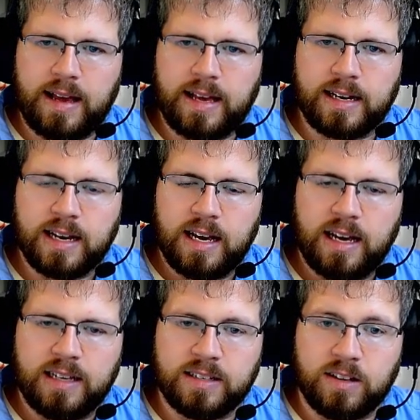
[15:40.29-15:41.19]
it.
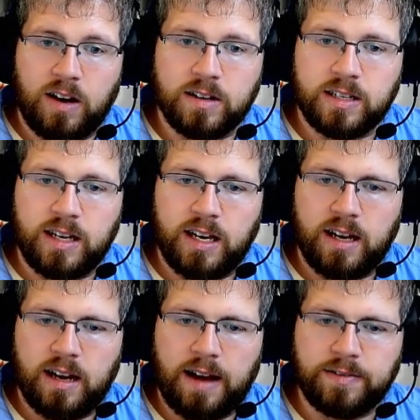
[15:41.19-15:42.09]
This is honestly,
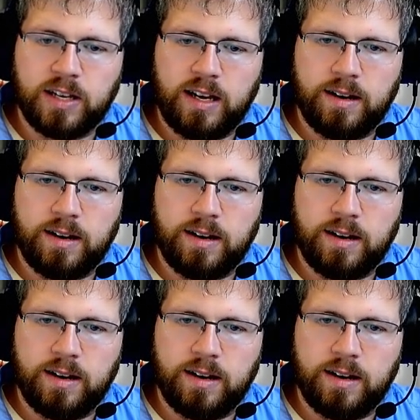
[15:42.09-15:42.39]
I've seen